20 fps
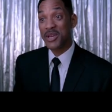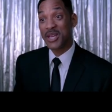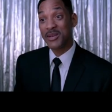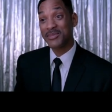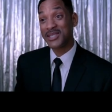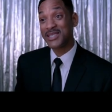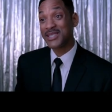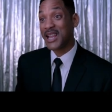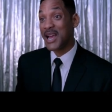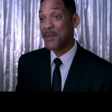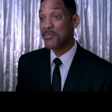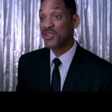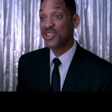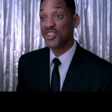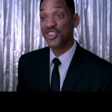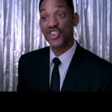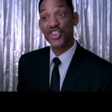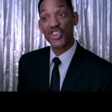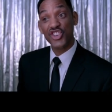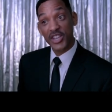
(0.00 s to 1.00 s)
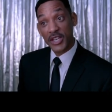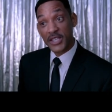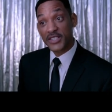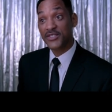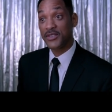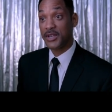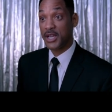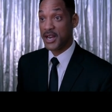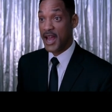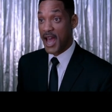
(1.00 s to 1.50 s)
pimp slapping the
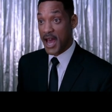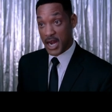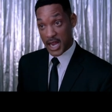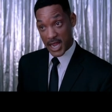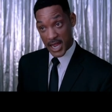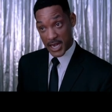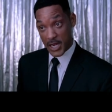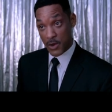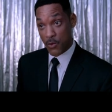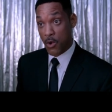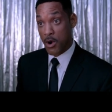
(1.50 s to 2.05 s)
shiznit out of Andy